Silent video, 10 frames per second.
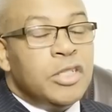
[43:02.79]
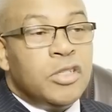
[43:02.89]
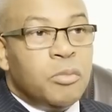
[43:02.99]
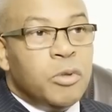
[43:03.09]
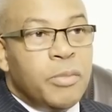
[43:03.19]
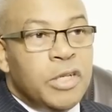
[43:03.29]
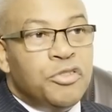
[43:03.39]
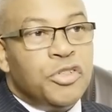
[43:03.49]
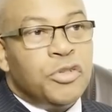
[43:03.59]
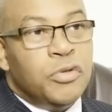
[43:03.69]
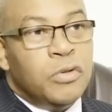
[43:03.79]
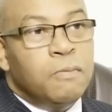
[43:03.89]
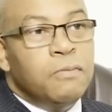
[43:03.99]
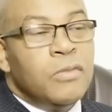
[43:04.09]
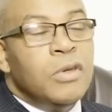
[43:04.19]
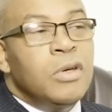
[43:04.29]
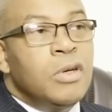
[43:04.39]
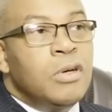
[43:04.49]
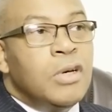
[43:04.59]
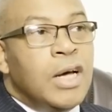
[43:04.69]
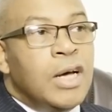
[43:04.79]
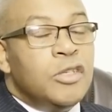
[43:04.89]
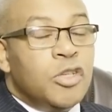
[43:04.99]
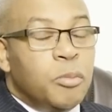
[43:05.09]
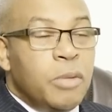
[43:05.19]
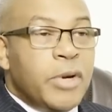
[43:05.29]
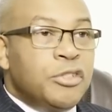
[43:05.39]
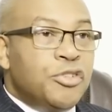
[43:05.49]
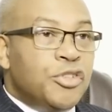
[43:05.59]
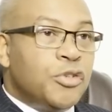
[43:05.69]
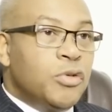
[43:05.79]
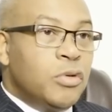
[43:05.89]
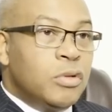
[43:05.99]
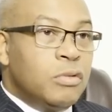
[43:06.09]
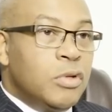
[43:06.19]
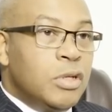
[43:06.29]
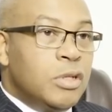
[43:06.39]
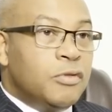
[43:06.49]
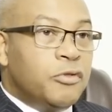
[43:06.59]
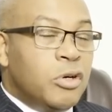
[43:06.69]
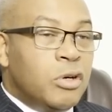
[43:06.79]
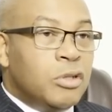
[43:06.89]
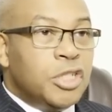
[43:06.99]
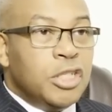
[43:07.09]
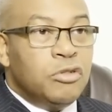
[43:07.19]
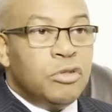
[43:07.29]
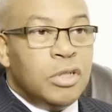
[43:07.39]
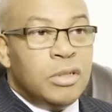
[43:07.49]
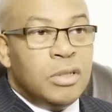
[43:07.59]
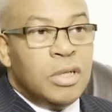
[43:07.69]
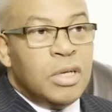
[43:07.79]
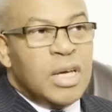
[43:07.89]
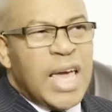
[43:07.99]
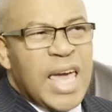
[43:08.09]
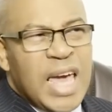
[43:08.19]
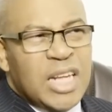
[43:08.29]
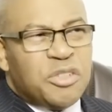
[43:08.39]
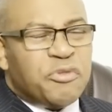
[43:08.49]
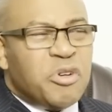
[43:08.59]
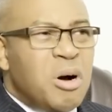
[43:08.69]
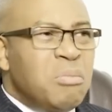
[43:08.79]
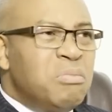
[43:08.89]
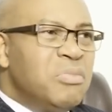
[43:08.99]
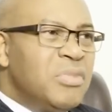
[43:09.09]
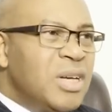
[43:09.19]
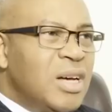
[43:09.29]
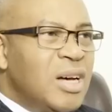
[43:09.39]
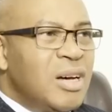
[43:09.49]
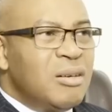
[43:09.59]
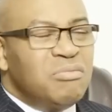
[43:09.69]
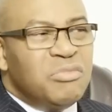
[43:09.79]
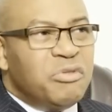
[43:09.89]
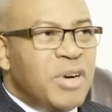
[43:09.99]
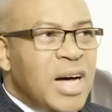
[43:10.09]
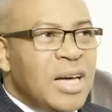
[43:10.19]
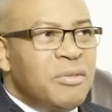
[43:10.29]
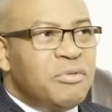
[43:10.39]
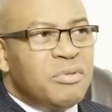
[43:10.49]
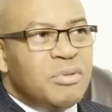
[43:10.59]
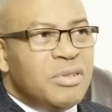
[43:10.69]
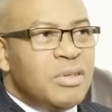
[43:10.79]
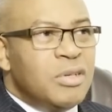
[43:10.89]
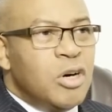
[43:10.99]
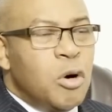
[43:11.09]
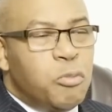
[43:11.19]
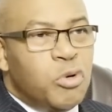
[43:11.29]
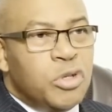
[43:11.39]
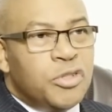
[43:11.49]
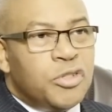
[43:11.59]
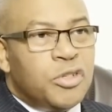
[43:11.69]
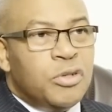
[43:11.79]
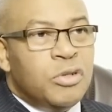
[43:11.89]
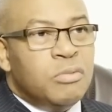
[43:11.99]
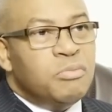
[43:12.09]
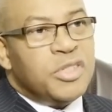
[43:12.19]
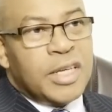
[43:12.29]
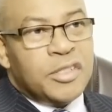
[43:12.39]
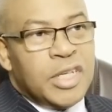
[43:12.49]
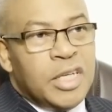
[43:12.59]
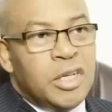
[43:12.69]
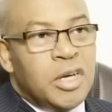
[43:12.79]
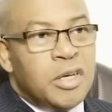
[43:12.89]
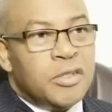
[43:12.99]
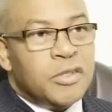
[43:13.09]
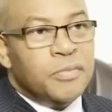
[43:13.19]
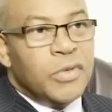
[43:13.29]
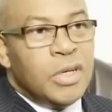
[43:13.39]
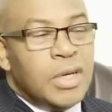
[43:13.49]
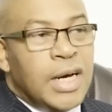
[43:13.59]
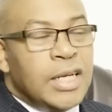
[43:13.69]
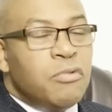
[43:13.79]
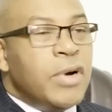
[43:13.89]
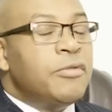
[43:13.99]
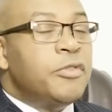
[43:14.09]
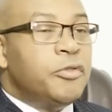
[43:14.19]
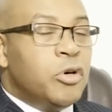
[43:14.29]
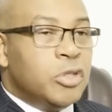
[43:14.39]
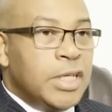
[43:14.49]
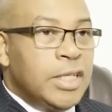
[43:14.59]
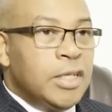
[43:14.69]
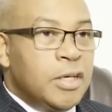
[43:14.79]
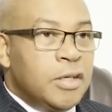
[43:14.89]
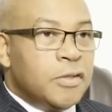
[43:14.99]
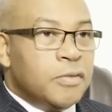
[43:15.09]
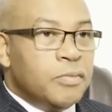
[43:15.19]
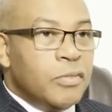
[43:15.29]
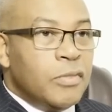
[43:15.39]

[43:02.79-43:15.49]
a supplementary school. The supplementary school was for children age from 5 upwards to 16 years, and it ran for 14 years.